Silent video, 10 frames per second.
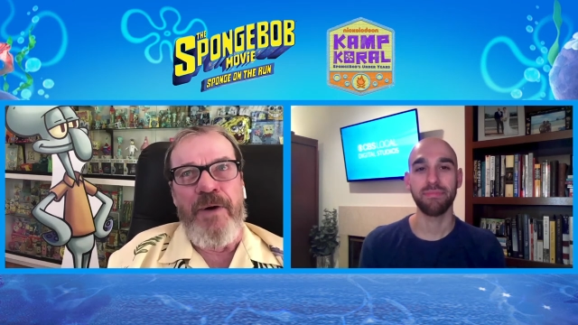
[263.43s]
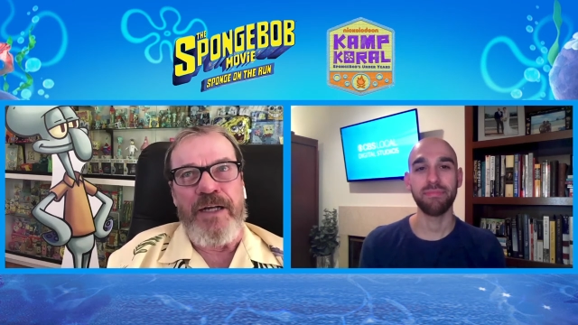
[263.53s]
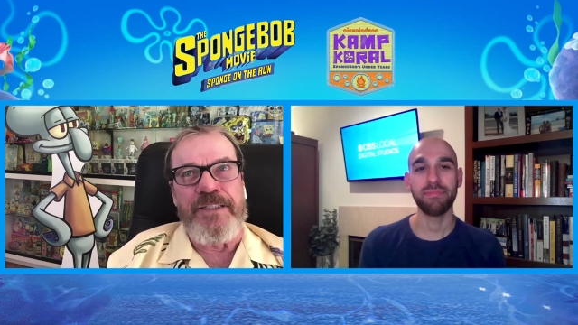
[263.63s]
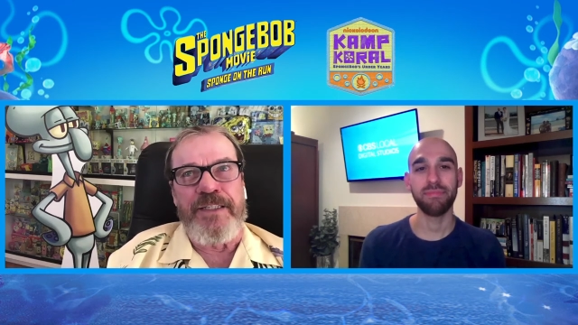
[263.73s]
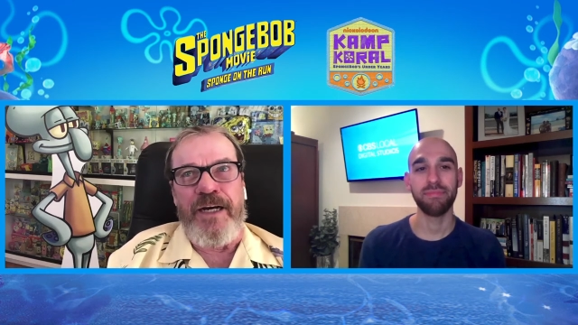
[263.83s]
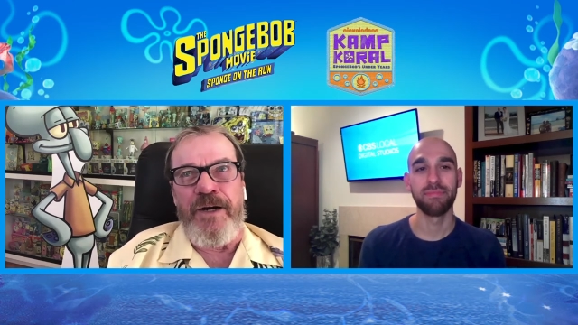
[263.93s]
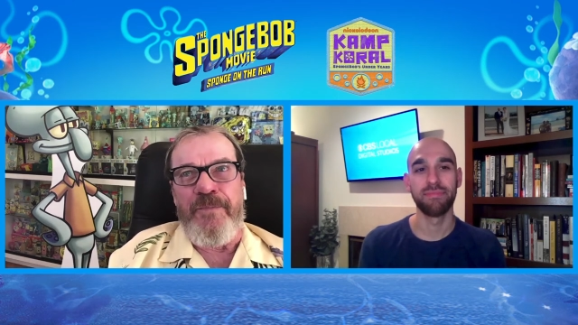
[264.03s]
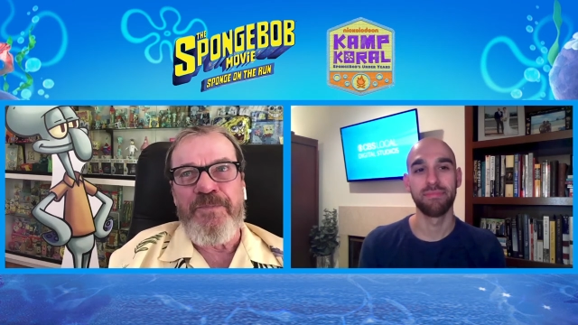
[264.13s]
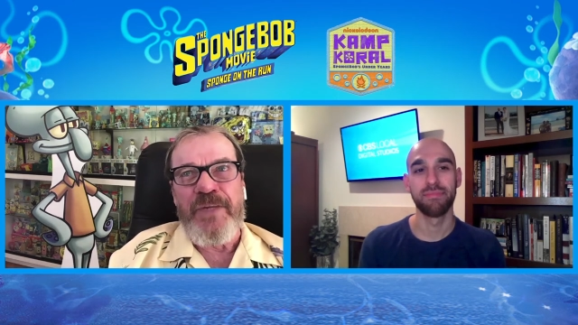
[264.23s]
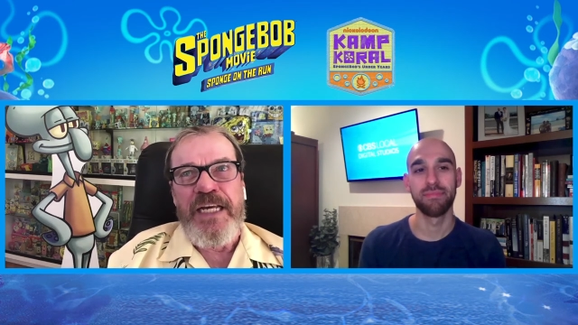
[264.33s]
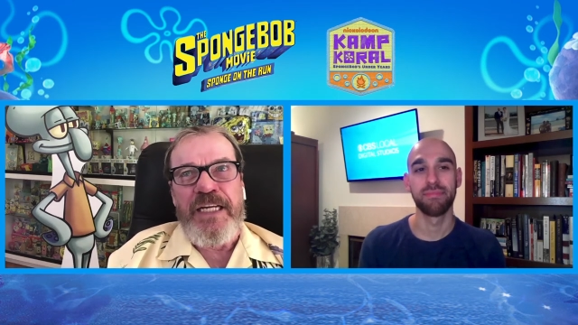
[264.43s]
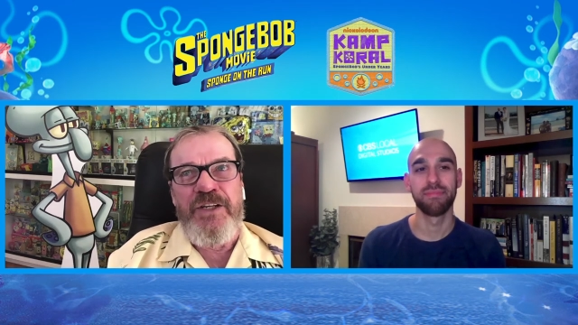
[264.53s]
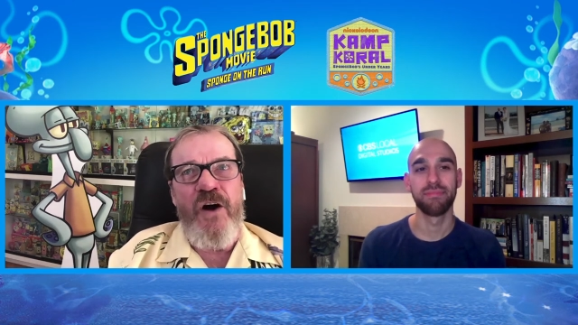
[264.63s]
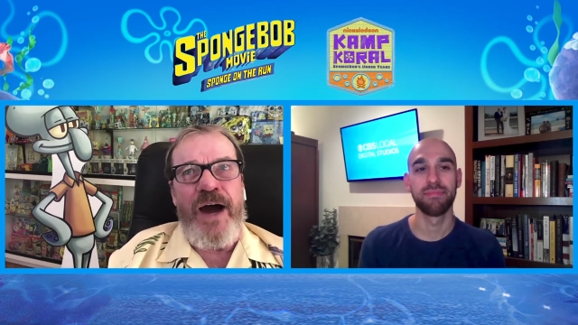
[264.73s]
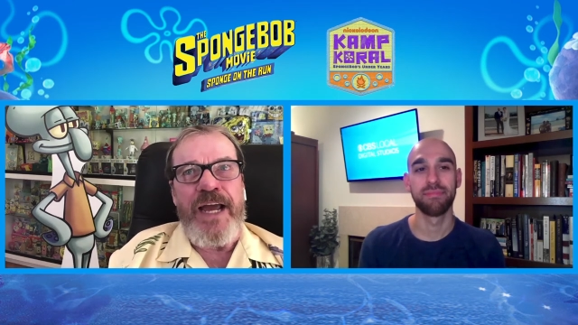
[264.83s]
Speaker 1: But um,
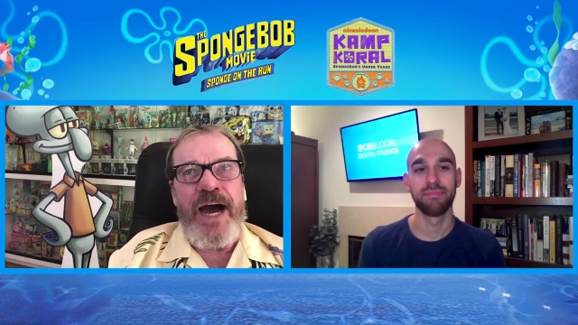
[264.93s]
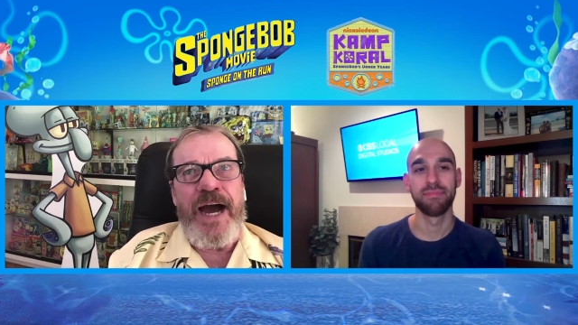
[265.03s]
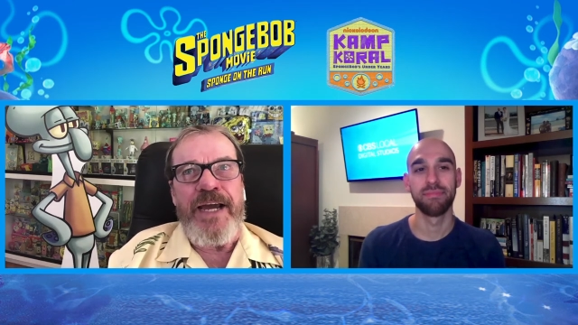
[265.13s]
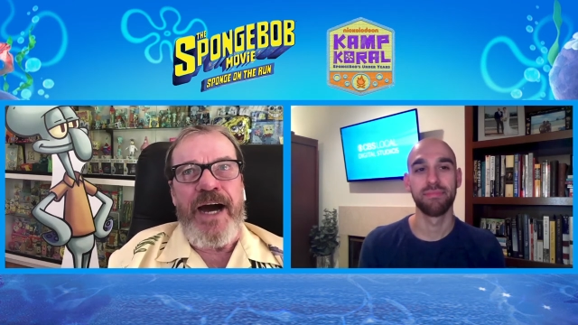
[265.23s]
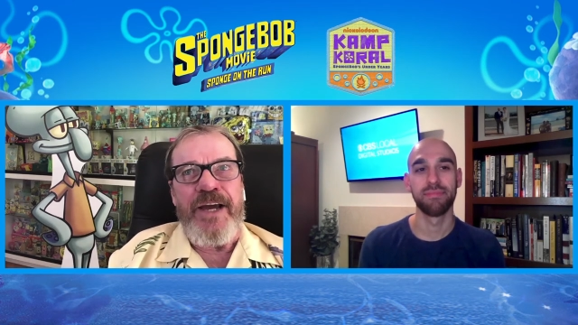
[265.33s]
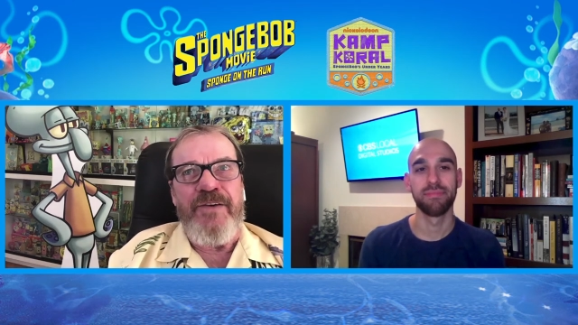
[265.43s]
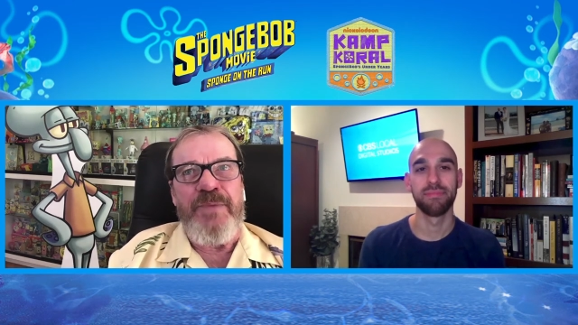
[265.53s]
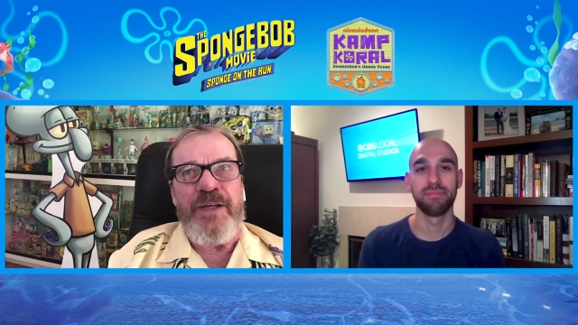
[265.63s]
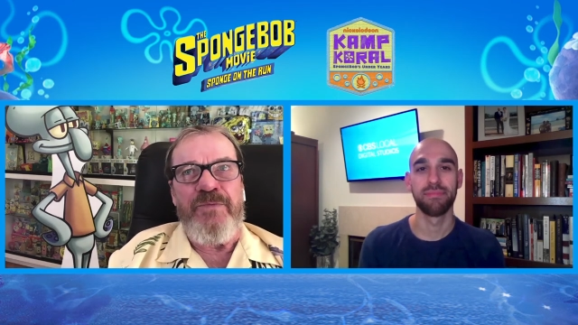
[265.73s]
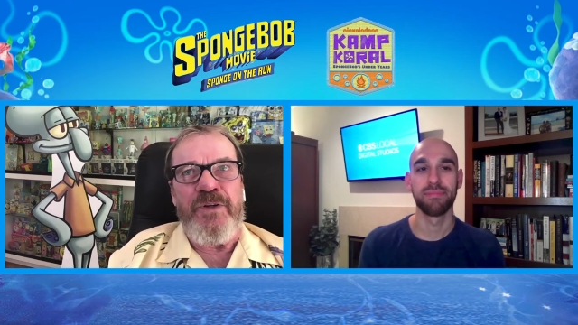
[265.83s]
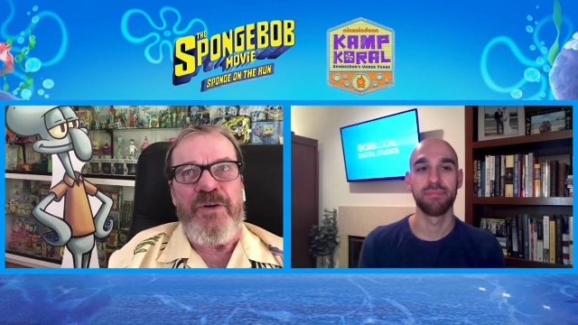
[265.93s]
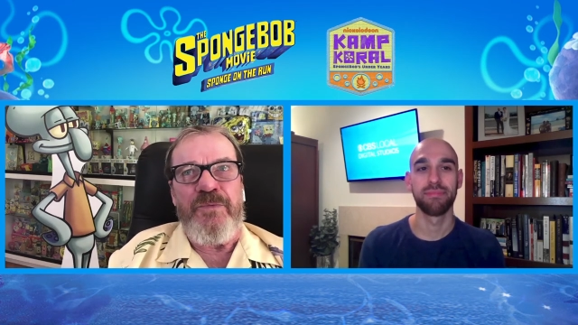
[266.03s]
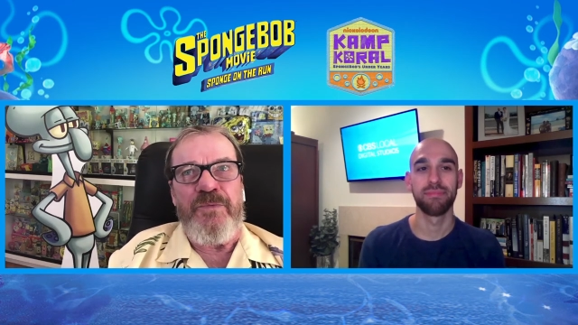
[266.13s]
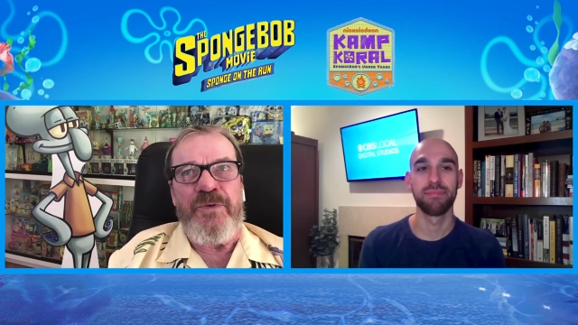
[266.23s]
no, I, I, I, have been uh,